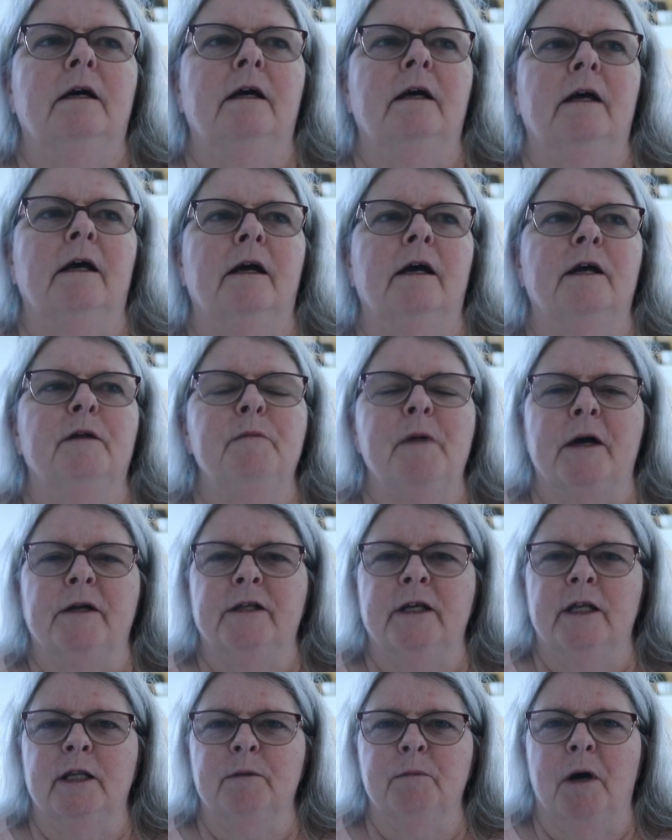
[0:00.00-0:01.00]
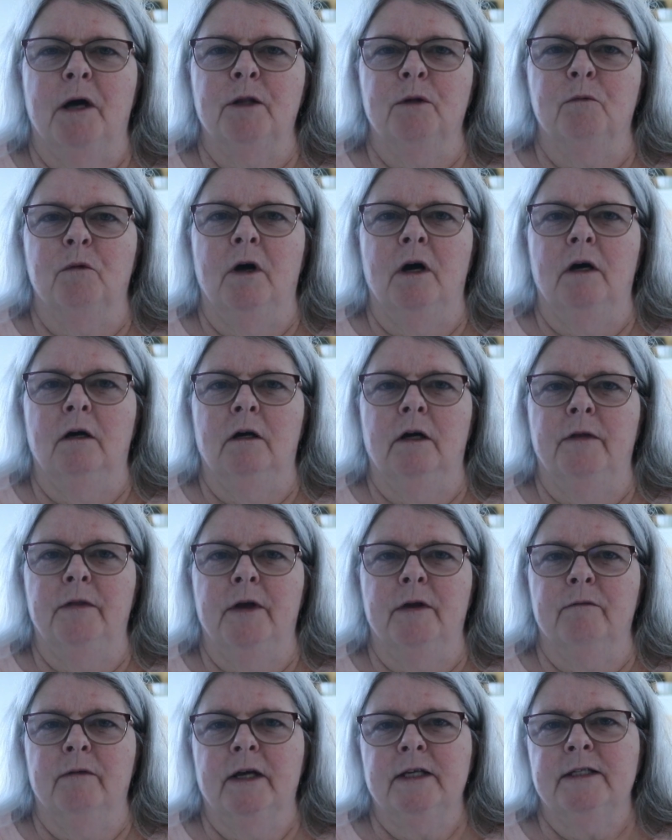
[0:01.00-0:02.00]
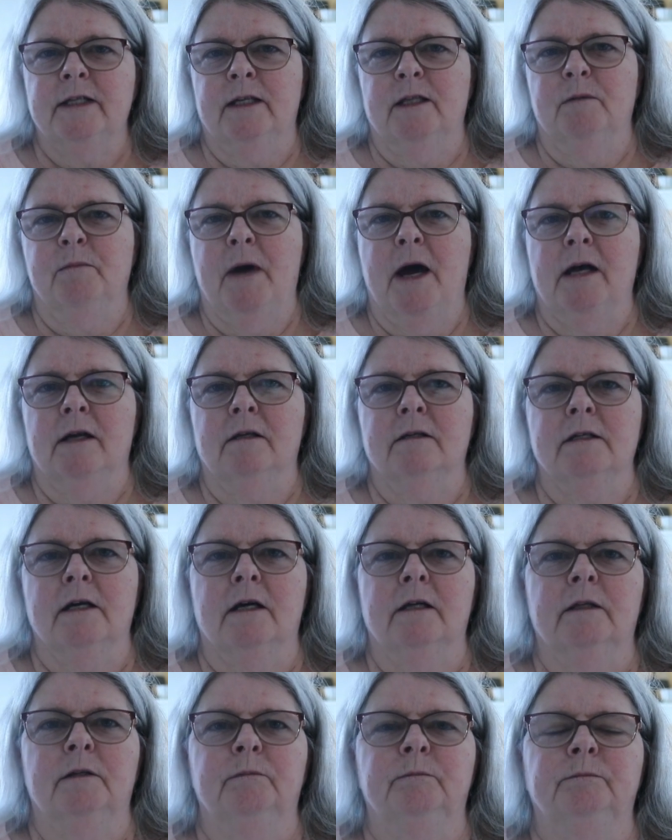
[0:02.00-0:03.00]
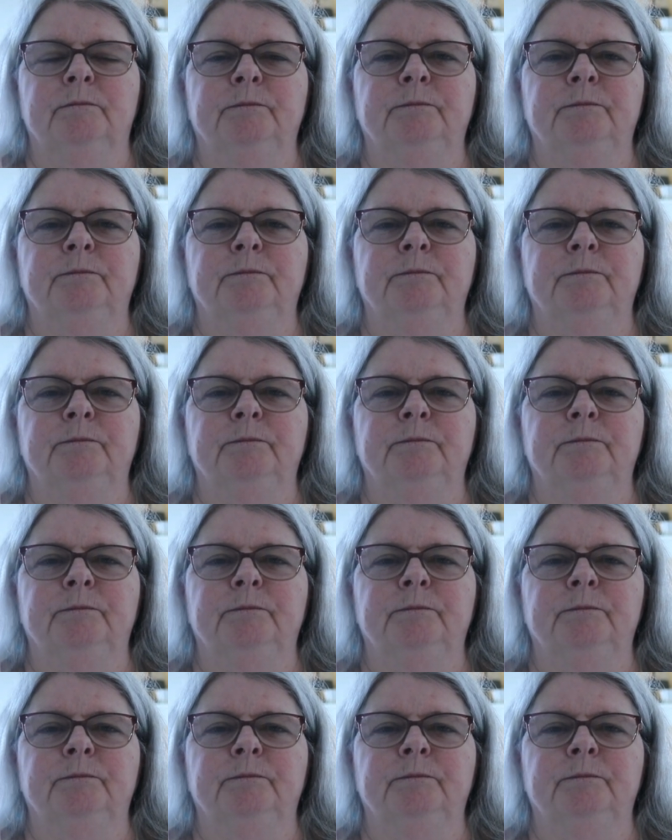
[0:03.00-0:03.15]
and mounting them on the wall and then resting the paddles on them.